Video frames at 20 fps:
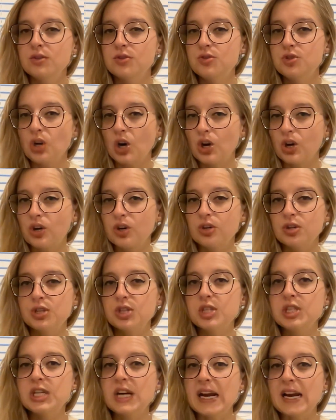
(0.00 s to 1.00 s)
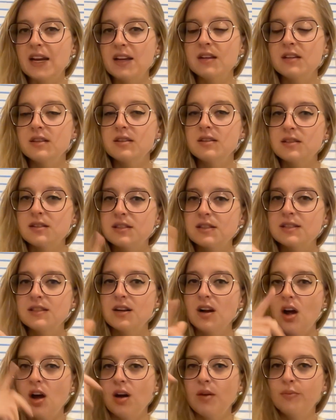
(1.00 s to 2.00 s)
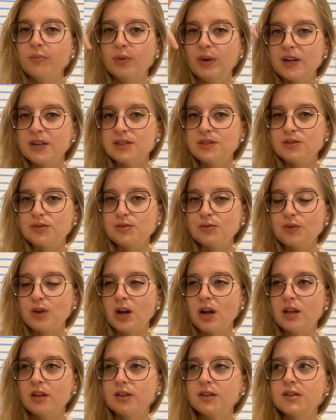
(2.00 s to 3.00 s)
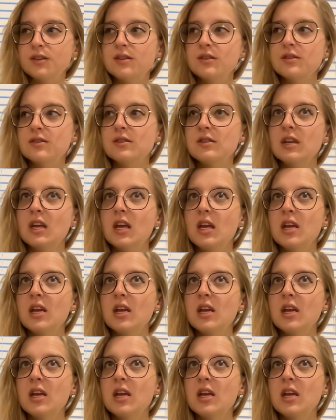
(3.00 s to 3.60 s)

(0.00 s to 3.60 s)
darker shades because it ombres through colors.